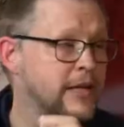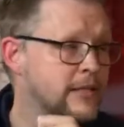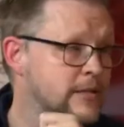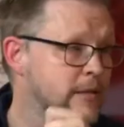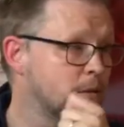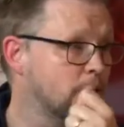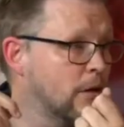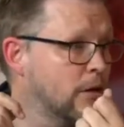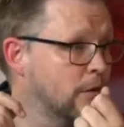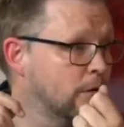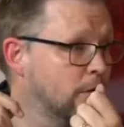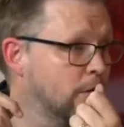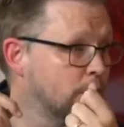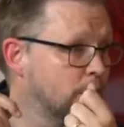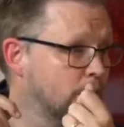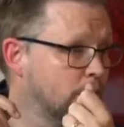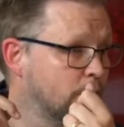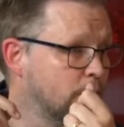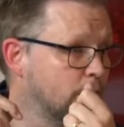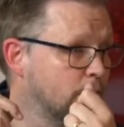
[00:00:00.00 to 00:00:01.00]
easy or hard
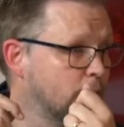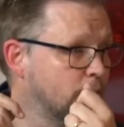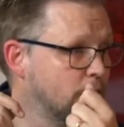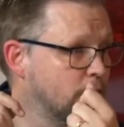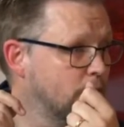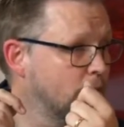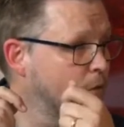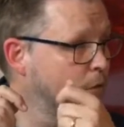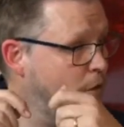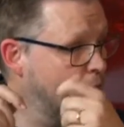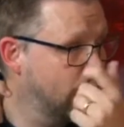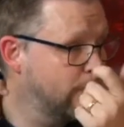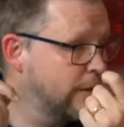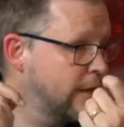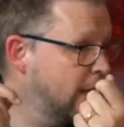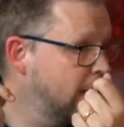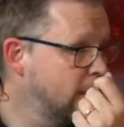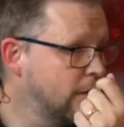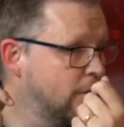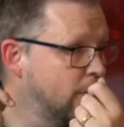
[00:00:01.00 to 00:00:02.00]
to, or
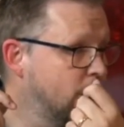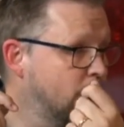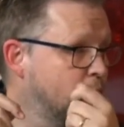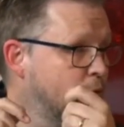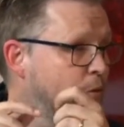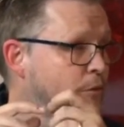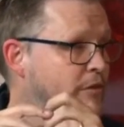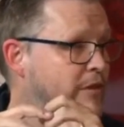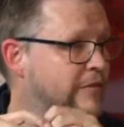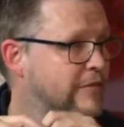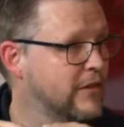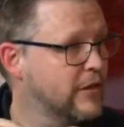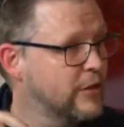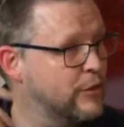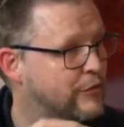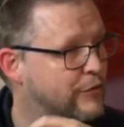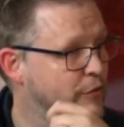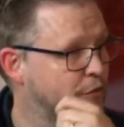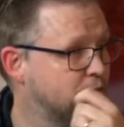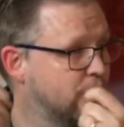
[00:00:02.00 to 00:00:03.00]
complicated to use, if they're
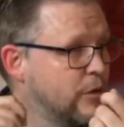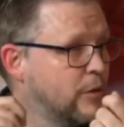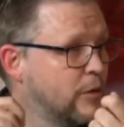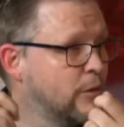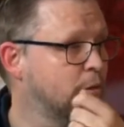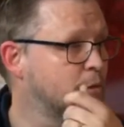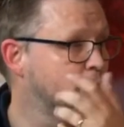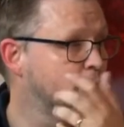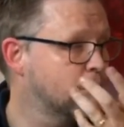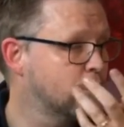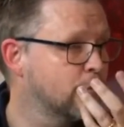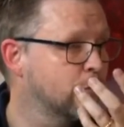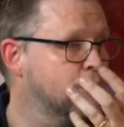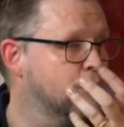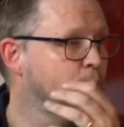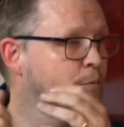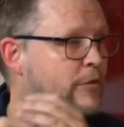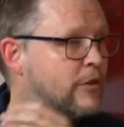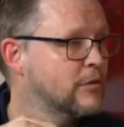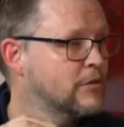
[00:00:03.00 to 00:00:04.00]
good for solo or
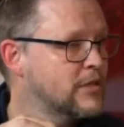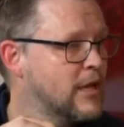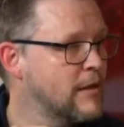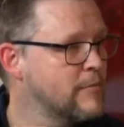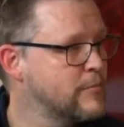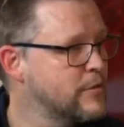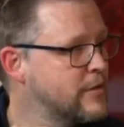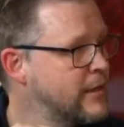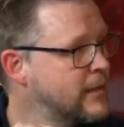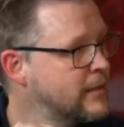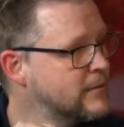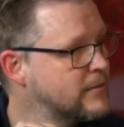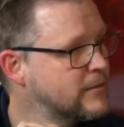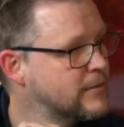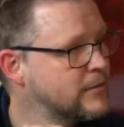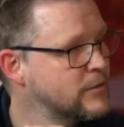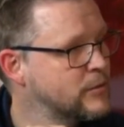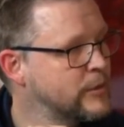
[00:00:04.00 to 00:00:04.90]
group, those types of things. as well.